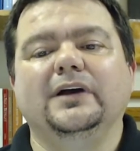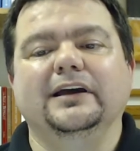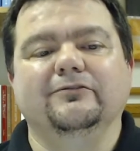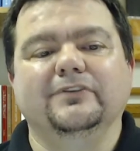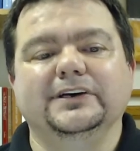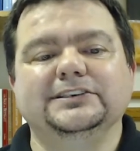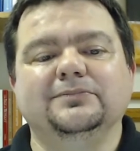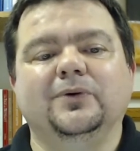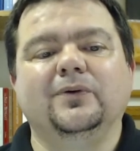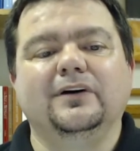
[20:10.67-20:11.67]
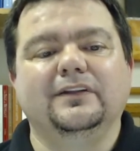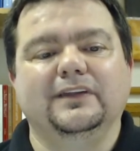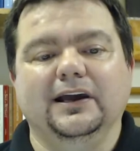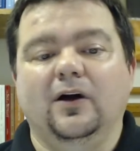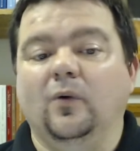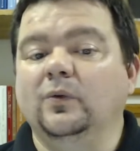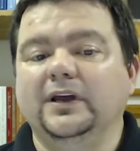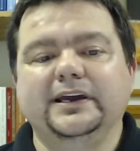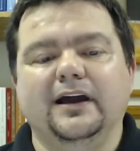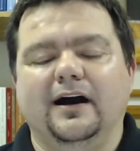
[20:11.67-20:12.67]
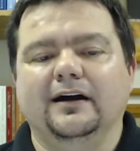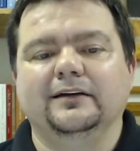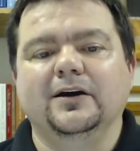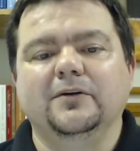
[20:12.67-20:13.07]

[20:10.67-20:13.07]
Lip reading: invisible, the only God,